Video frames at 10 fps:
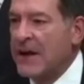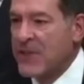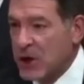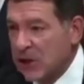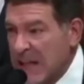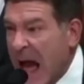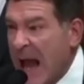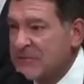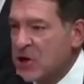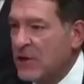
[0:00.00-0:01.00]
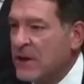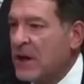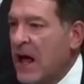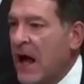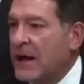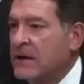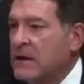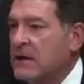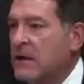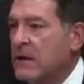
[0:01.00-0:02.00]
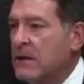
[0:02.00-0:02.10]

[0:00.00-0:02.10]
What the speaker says: line, their lives on the line